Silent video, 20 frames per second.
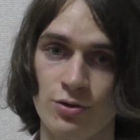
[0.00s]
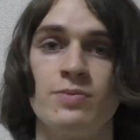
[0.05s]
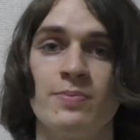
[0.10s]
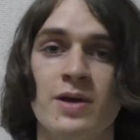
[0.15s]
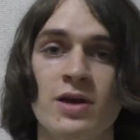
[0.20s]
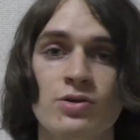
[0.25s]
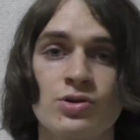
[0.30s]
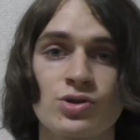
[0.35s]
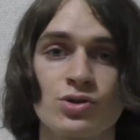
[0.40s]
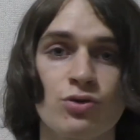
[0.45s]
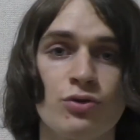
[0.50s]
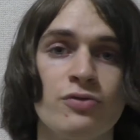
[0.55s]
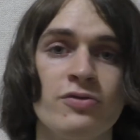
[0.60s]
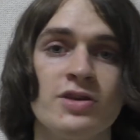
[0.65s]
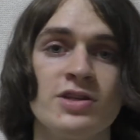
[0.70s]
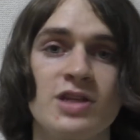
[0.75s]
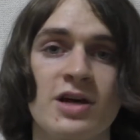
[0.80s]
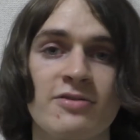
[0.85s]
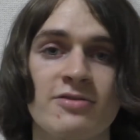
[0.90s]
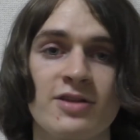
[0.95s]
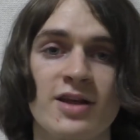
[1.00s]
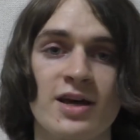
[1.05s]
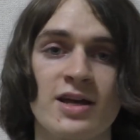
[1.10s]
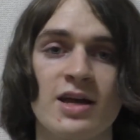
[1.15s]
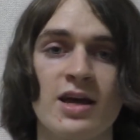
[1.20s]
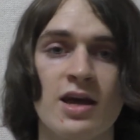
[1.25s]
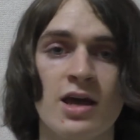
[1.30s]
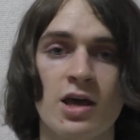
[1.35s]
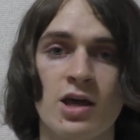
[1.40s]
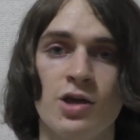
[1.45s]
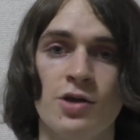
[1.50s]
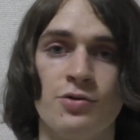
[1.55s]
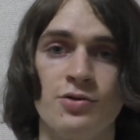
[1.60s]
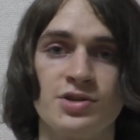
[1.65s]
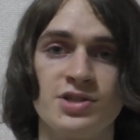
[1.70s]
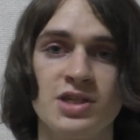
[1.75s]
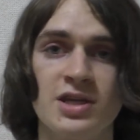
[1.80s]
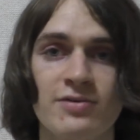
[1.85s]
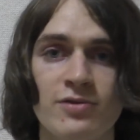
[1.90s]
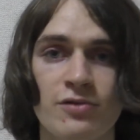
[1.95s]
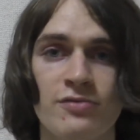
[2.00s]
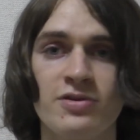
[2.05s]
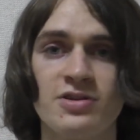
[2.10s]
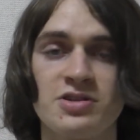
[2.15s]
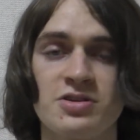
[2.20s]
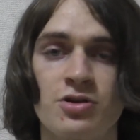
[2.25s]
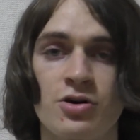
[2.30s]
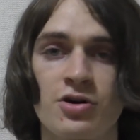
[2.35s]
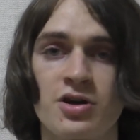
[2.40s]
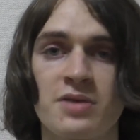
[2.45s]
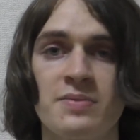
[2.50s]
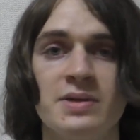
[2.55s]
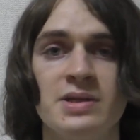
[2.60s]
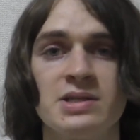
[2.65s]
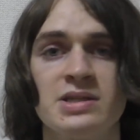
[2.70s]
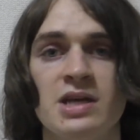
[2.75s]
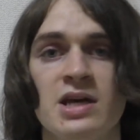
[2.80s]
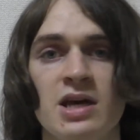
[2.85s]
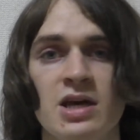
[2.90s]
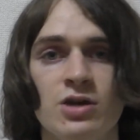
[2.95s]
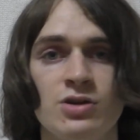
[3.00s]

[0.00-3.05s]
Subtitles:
You pay your school fees after that, you receive your visa documents,